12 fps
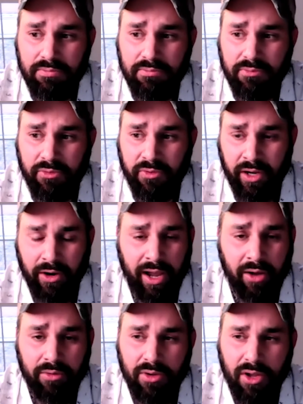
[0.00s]
figure
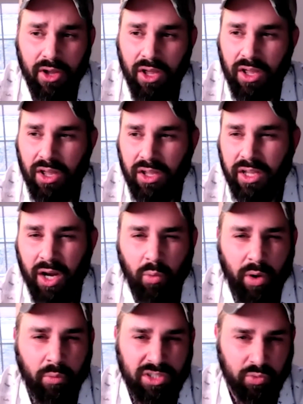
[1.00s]
out,
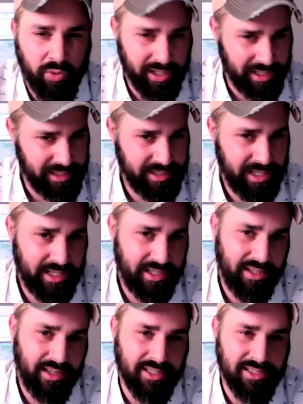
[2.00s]
one, what's realistic,
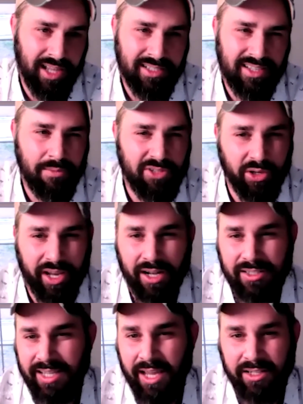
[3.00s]
because lots of times you'll get on
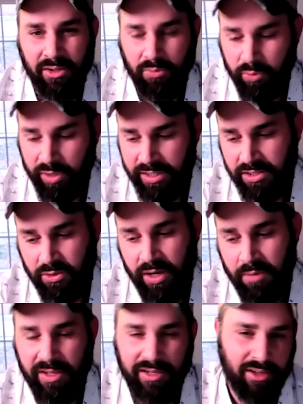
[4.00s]
set and you'll read the
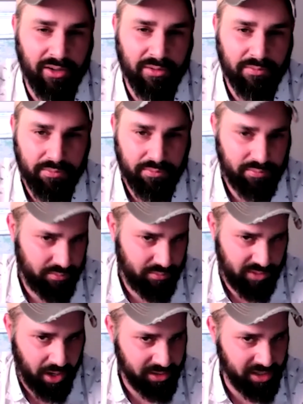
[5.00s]
script and you'll
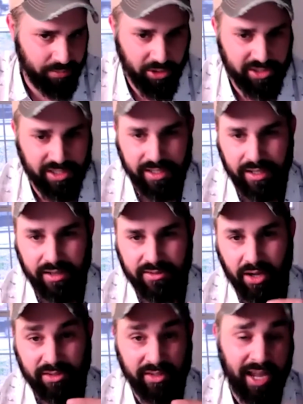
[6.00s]
talk to
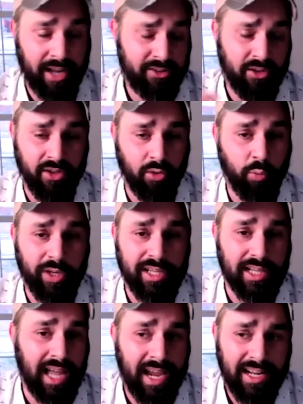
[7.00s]
the actor, they'll read the
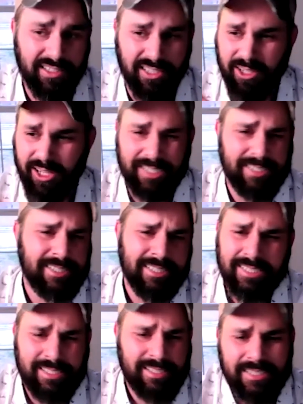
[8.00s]
lines and you're like,
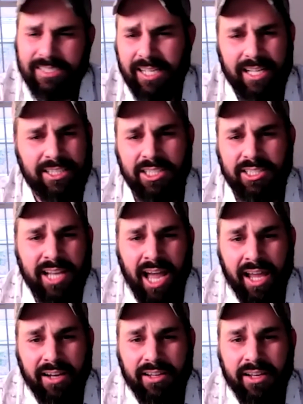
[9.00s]
it's just
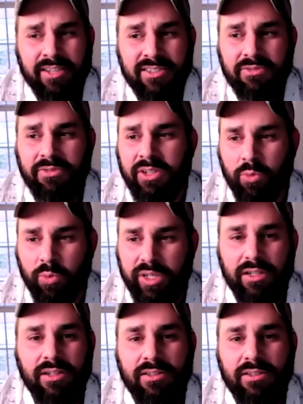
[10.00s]
not, it doesn't feel real,